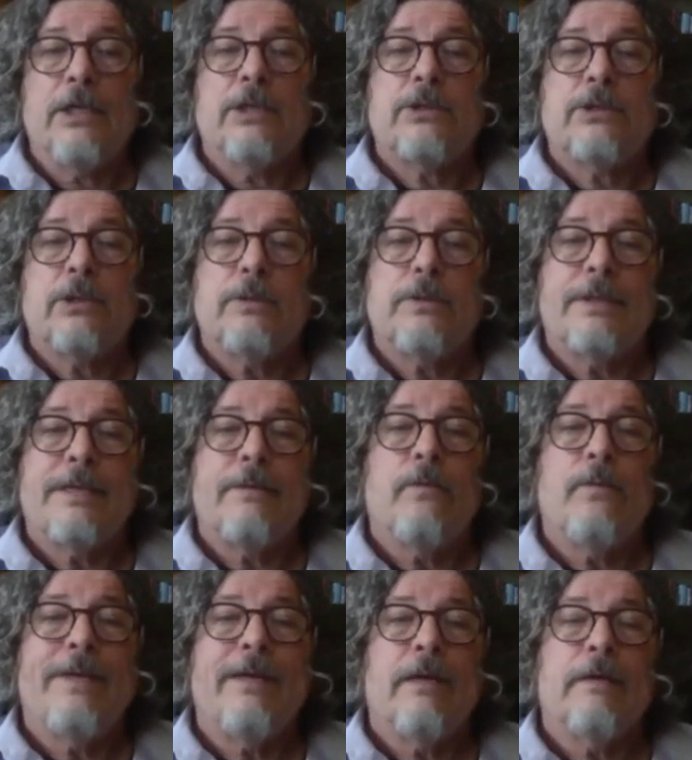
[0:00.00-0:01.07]
So that
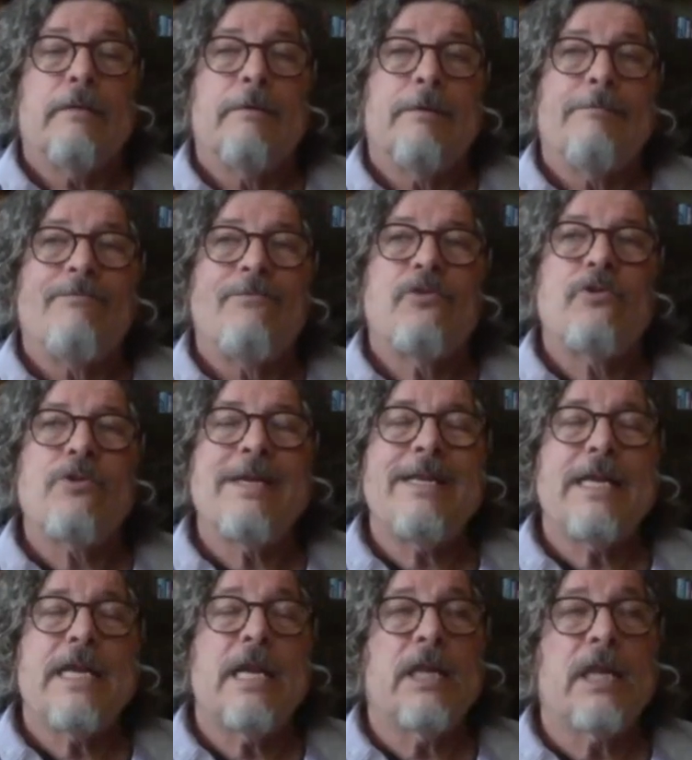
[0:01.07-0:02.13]
we are
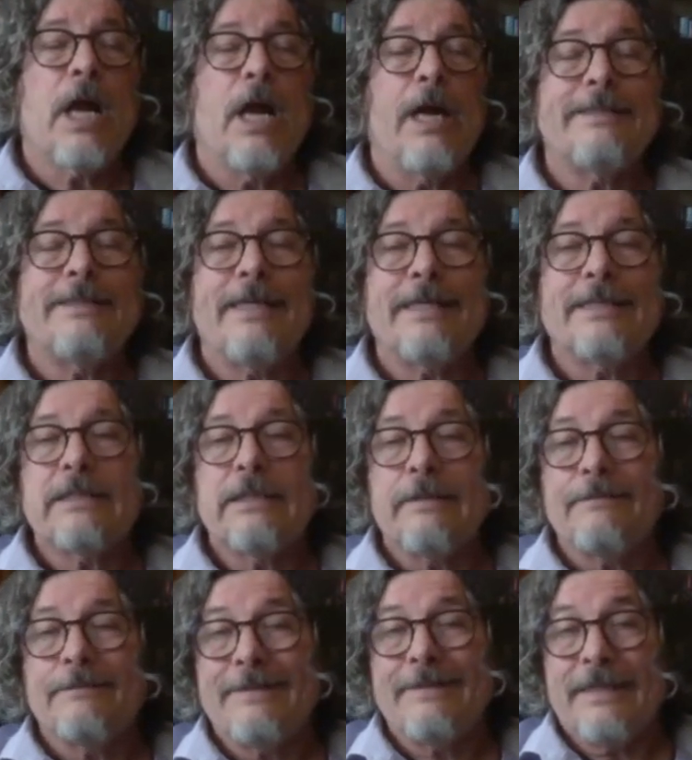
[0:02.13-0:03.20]
treating in context
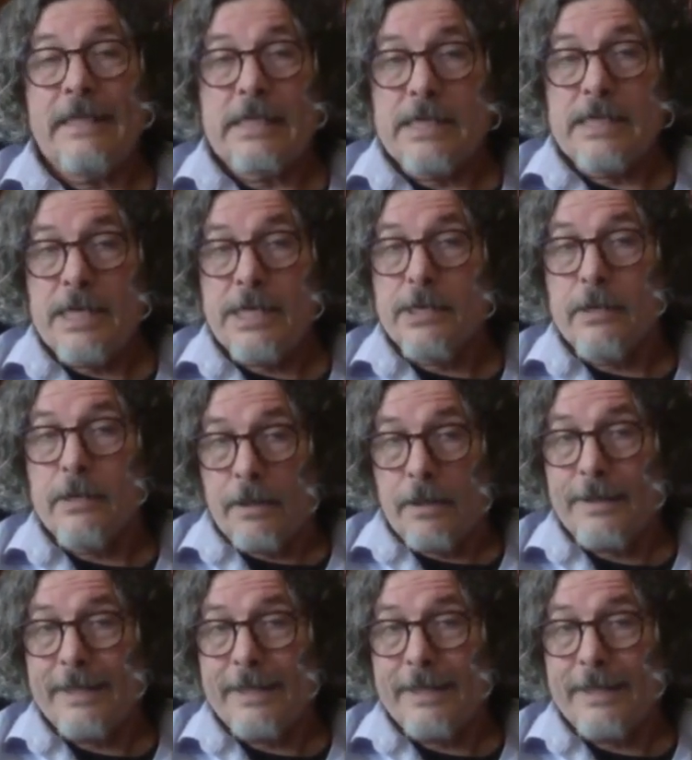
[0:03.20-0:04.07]
of the year,